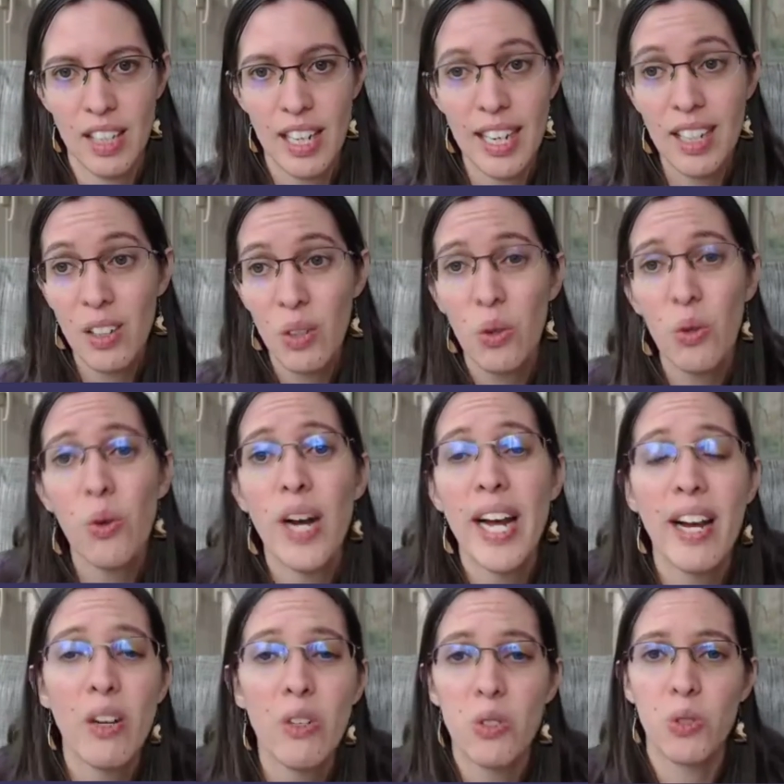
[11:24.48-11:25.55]
And who
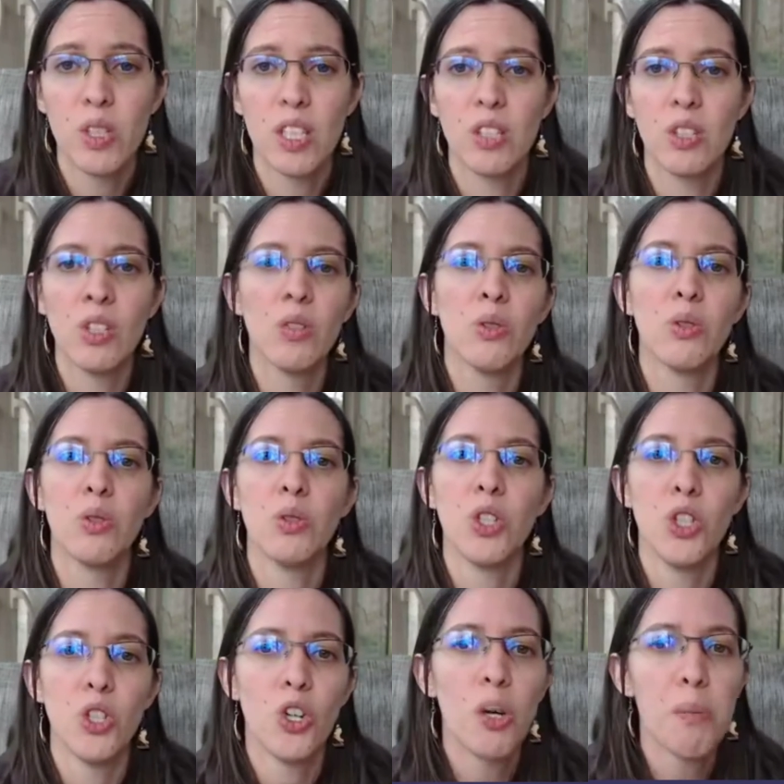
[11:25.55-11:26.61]
else gonna know
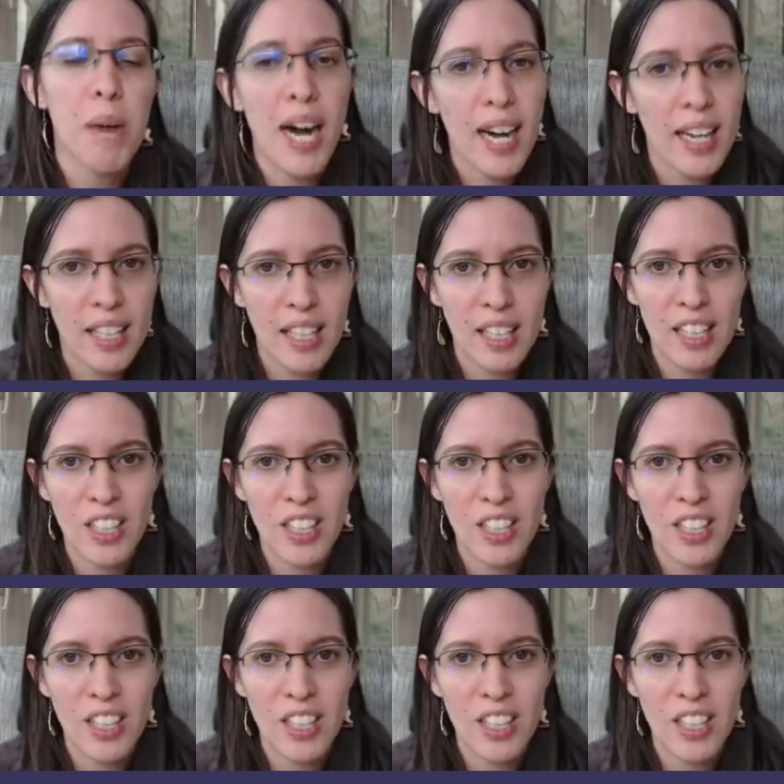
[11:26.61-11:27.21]
your body,